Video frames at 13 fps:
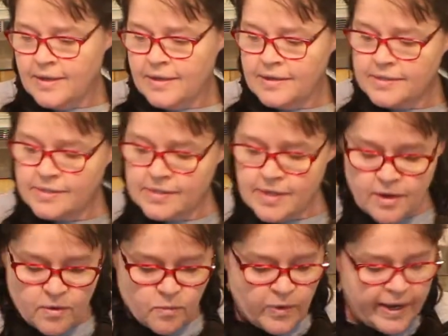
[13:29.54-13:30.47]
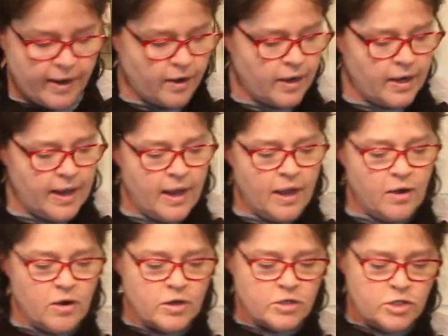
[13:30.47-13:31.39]
So we are going to add
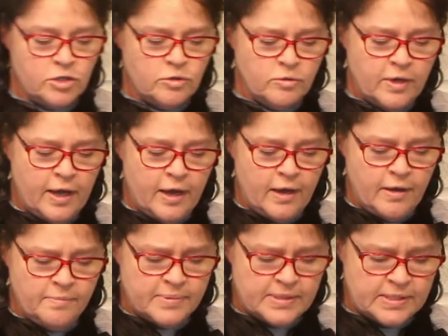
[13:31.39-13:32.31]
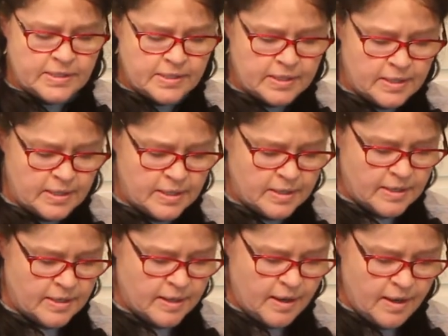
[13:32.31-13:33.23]
our 2 cups
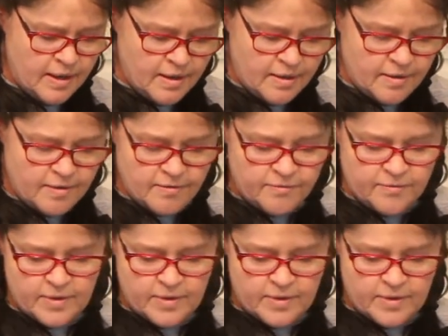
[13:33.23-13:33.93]
of